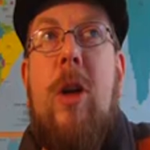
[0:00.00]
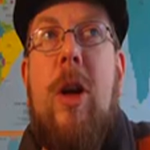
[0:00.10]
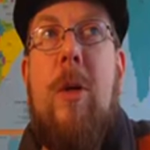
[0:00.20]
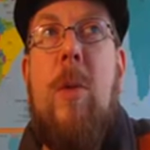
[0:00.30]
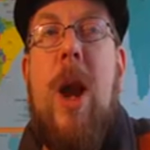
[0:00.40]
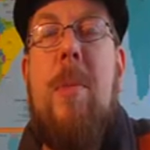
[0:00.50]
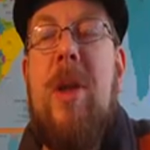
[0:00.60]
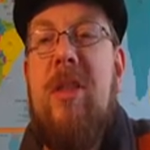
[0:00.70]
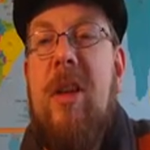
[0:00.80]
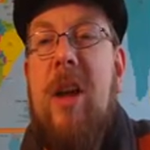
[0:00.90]
what I've
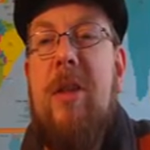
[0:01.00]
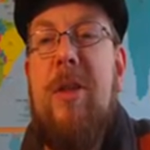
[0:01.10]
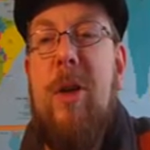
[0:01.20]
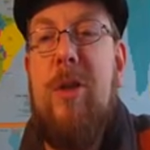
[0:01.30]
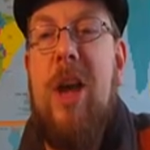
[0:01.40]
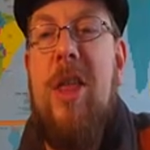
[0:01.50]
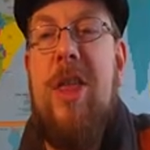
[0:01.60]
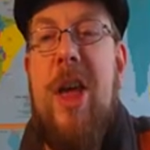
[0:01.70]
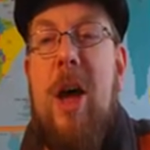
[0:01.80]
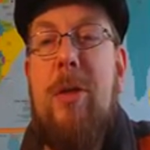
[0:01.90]
been saying is there are
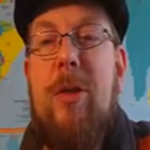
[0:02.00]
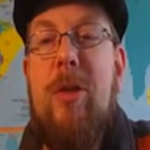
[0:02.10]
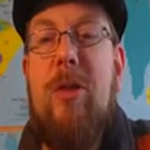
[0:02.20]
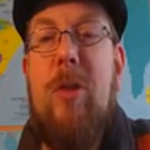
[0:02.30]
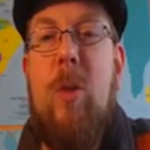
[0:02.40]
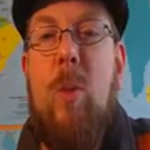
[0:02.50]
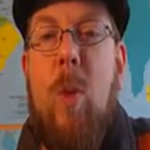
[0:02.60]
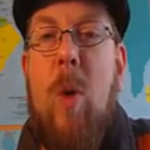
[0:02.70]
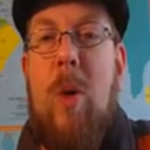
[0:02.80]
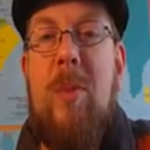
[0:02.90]
10,000
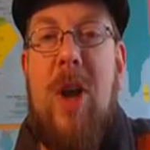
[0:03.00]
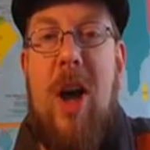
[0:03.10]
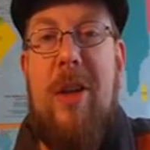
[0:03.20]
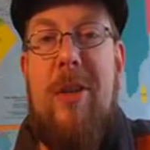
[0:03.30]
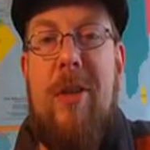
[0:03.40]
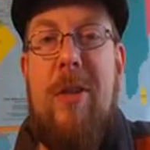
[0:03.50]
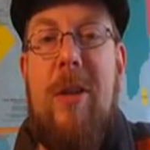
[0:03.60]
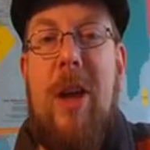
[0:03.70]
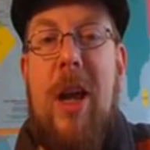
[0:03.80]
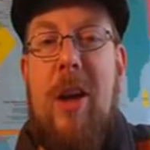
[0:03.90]
warm guns
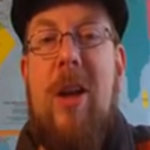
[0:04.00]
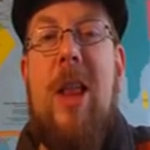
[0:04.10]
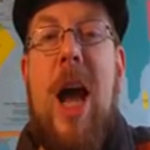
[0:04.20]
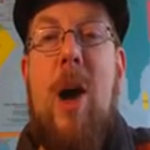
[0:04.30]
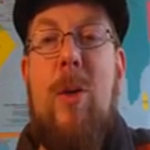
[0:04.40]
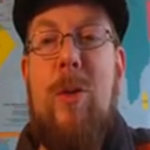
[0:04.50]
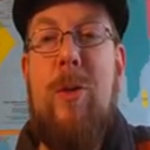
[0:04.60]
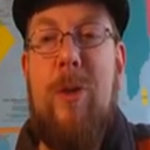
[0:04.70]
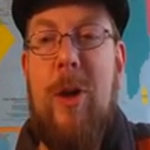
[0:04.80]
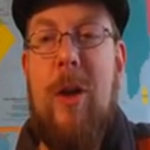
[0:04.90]
and
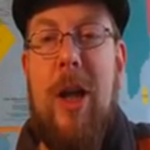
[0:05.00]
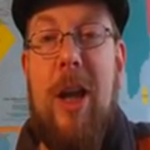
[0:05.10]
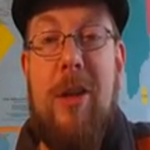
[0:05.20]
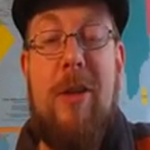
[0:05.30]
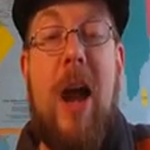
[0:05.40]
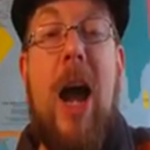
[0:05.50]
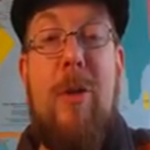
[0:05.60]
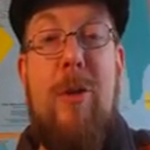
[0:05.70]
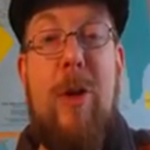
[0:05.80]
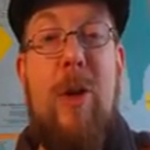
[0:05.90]
a sky
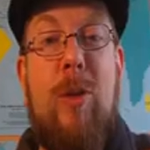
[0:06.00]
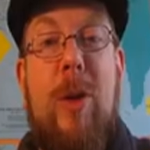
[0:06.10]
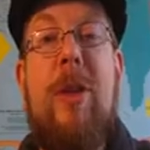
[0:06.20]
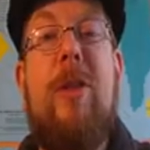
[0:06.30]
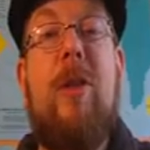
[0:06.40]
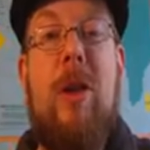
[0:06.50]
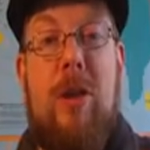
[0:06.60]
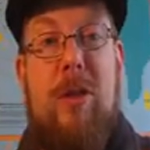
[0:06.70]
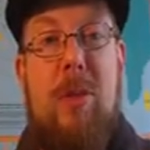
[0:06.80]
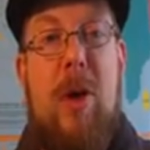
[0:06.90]
filled with
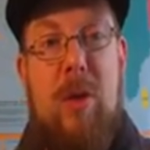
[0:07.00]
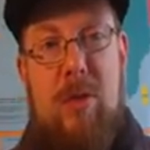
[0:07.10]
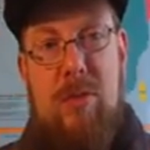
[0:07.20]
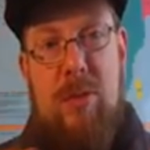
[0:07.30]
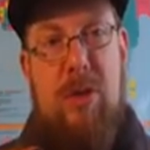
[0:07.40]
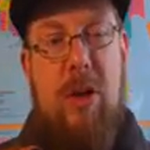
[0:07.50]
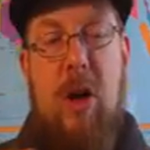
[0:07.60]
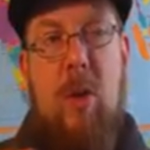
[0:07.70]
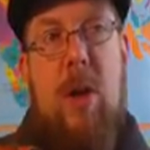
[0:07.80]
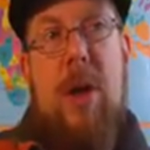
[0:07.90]
gun smoke.
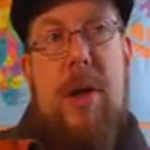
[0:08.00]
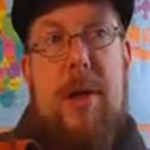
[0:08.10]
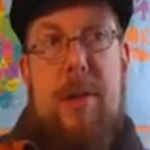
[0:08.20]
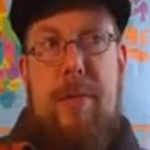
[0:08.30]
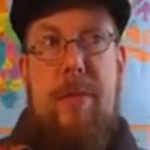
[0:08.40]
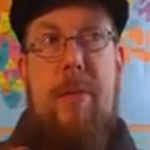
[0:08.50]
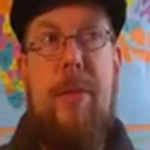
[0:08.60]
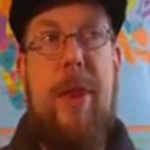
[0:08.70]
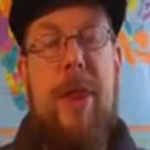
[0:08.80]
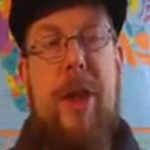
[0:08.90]
So
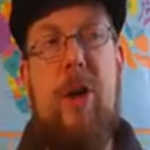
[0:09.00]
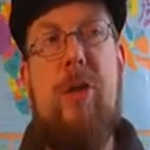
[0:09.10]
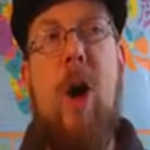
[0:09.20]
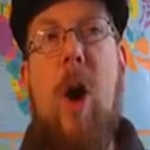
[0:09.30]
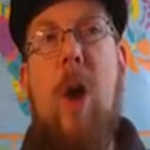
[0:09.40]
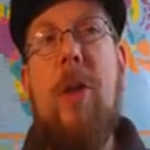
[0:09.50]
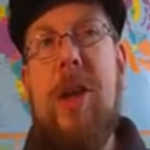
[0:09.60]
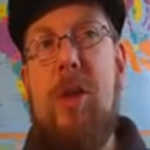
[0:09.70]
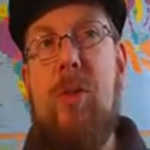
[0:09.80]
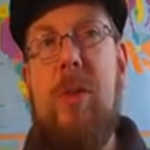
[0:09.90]
there's all
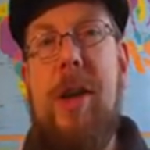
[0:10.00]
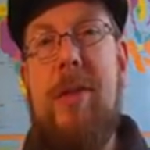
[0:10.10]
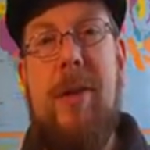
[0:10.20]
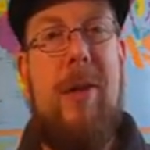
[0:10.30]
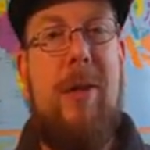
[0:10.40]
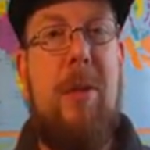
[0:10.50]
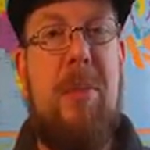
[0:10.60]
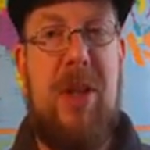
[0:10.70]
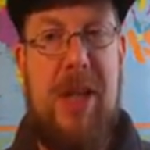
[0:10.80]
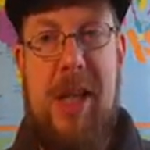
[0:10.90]
these reasons to
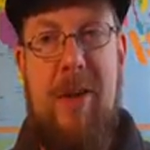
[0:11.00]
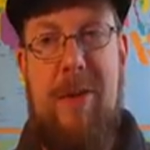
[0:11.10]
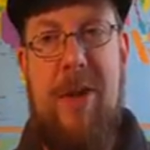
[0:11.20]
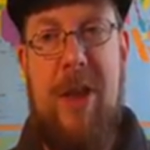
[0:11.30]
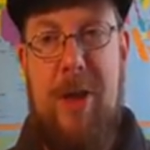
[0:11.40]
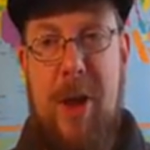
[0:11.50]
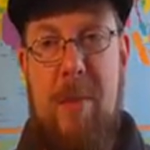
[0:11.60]
believe that there